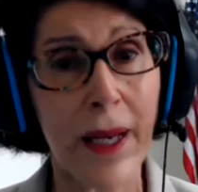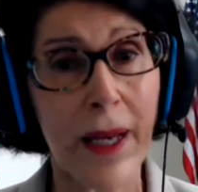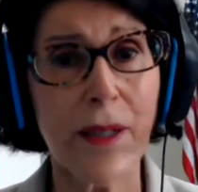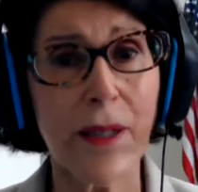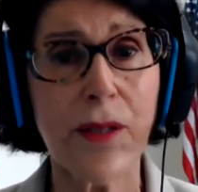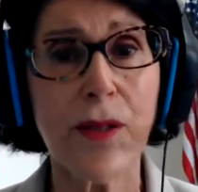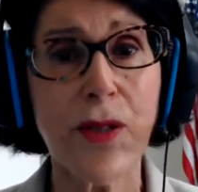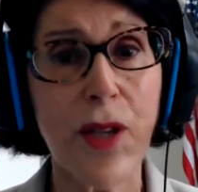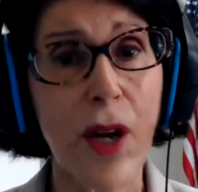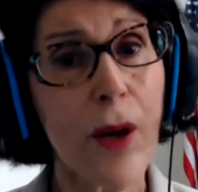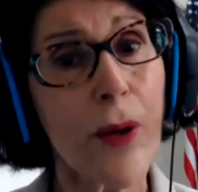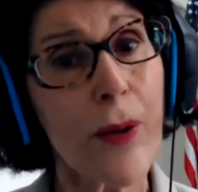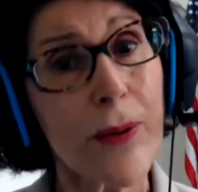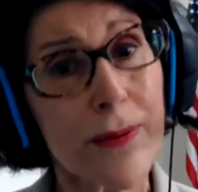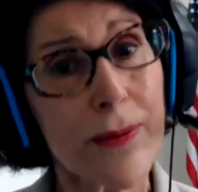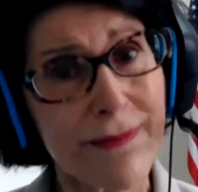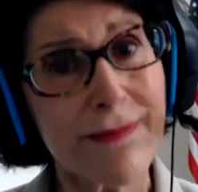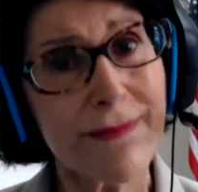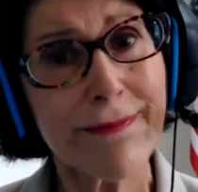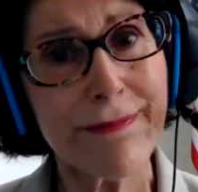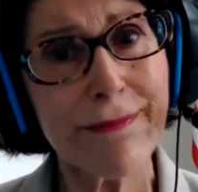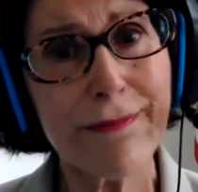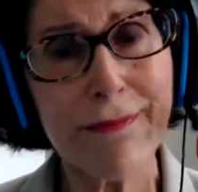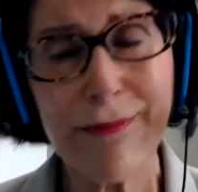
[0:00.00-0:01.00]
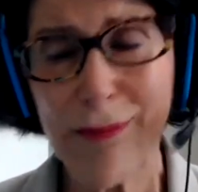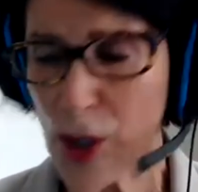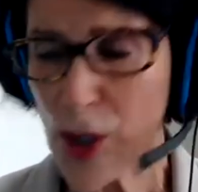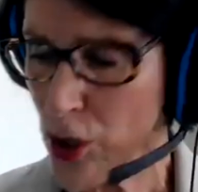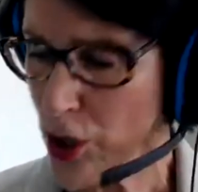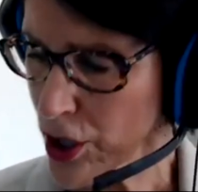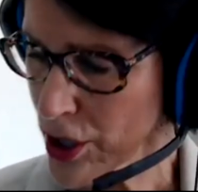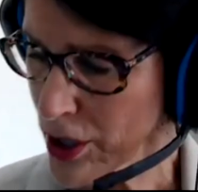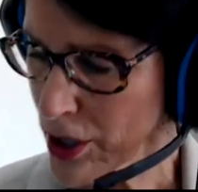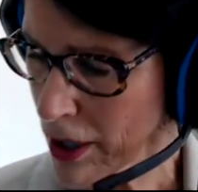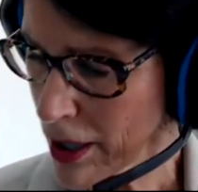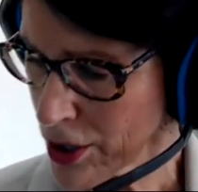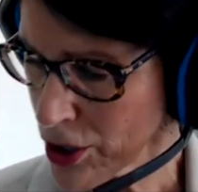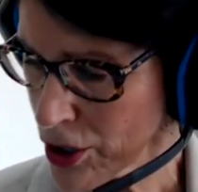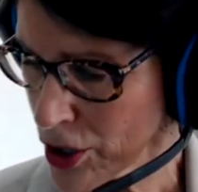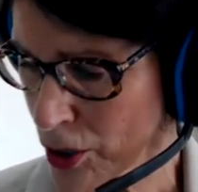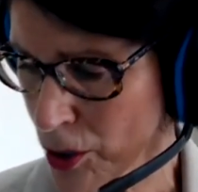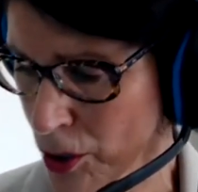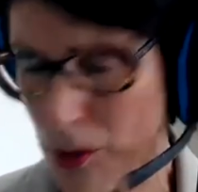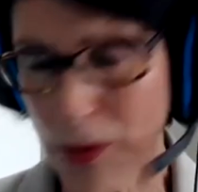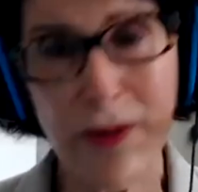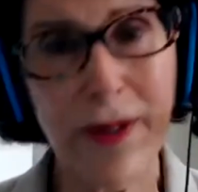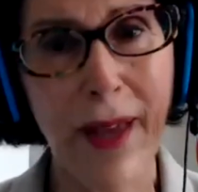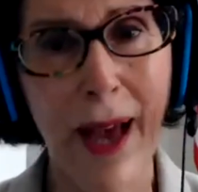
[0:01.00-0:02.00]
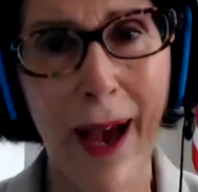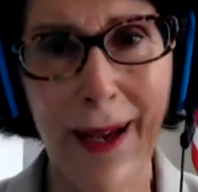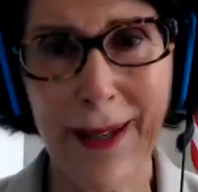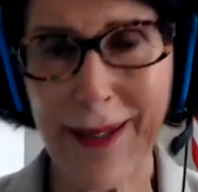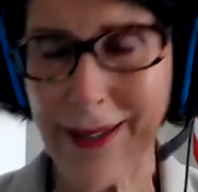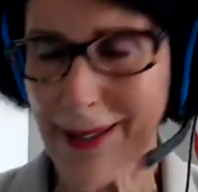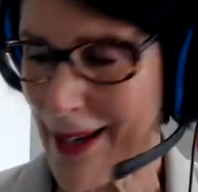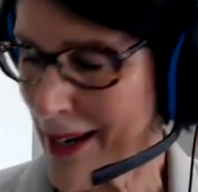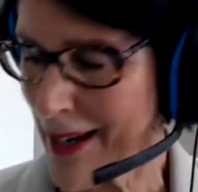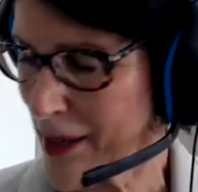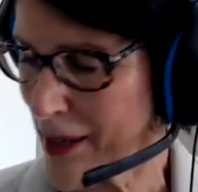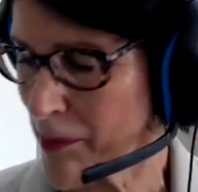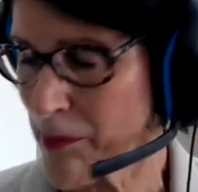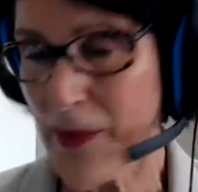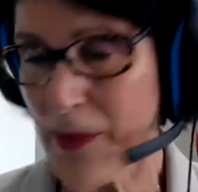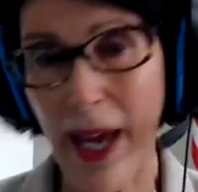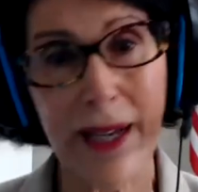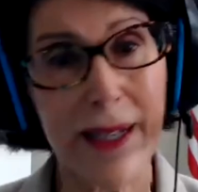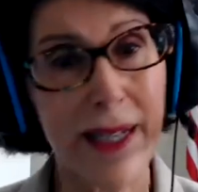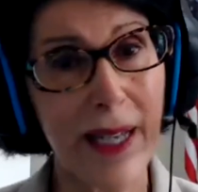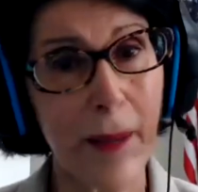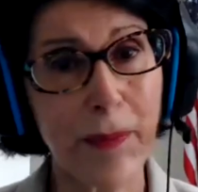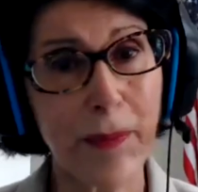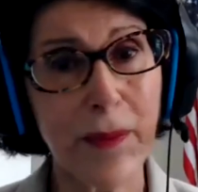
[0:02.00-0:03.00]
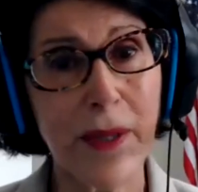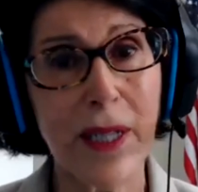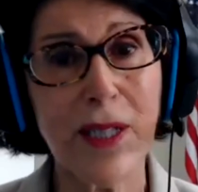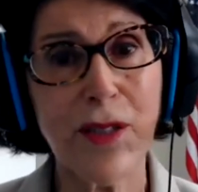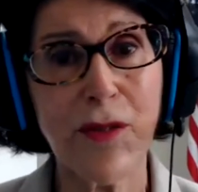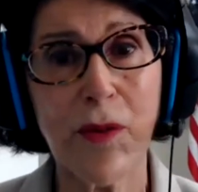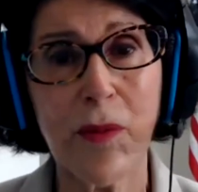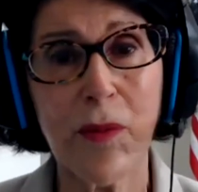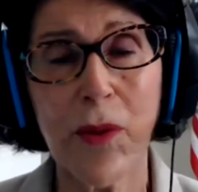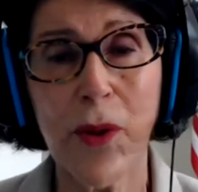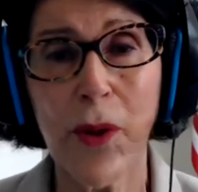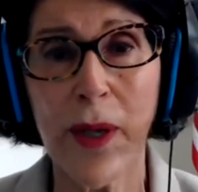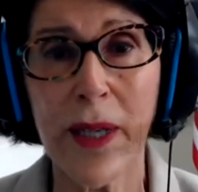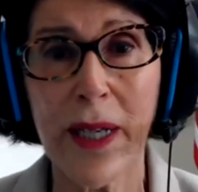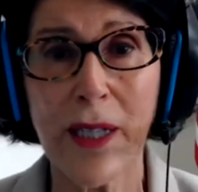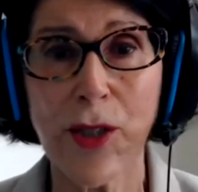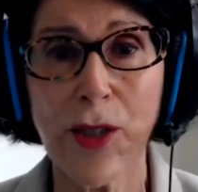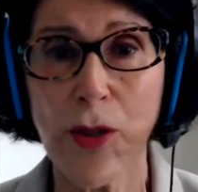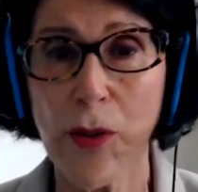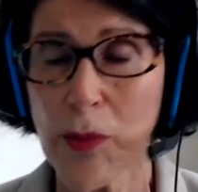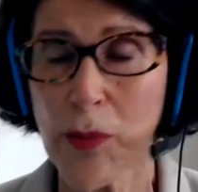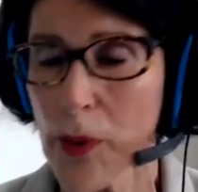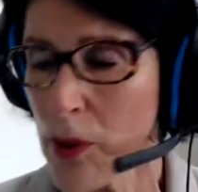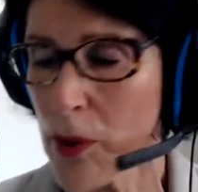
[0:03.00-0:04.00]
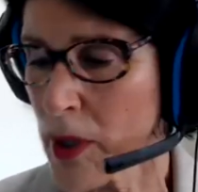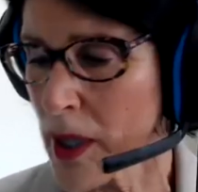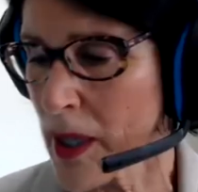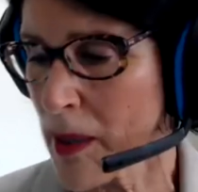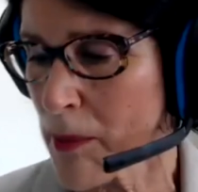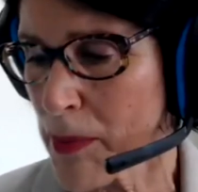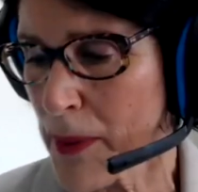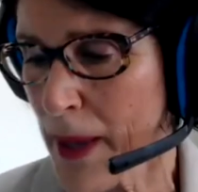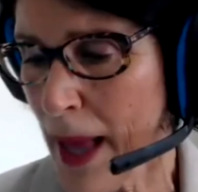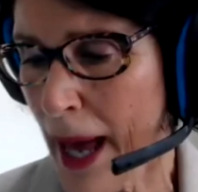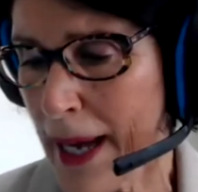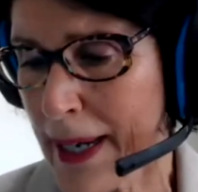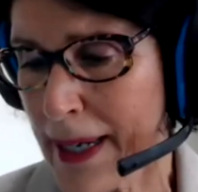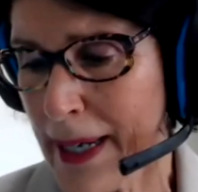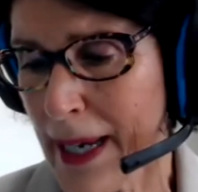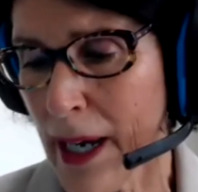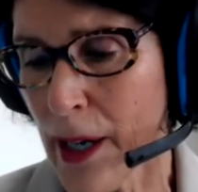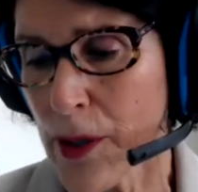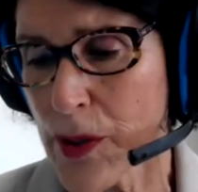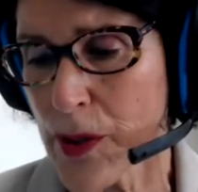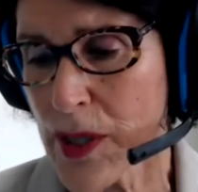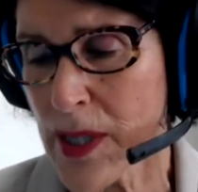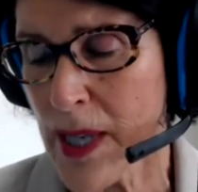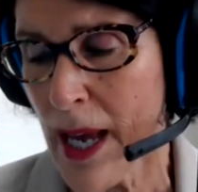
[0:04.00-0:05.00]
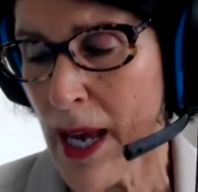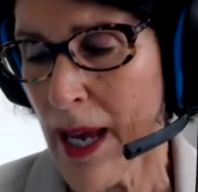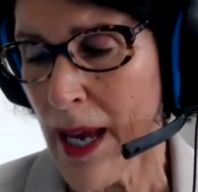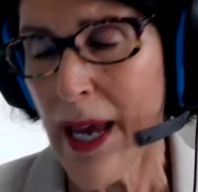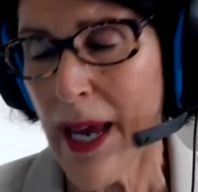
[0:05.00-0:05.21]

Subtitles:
So good on you. That kept us from going into rolling blackouts.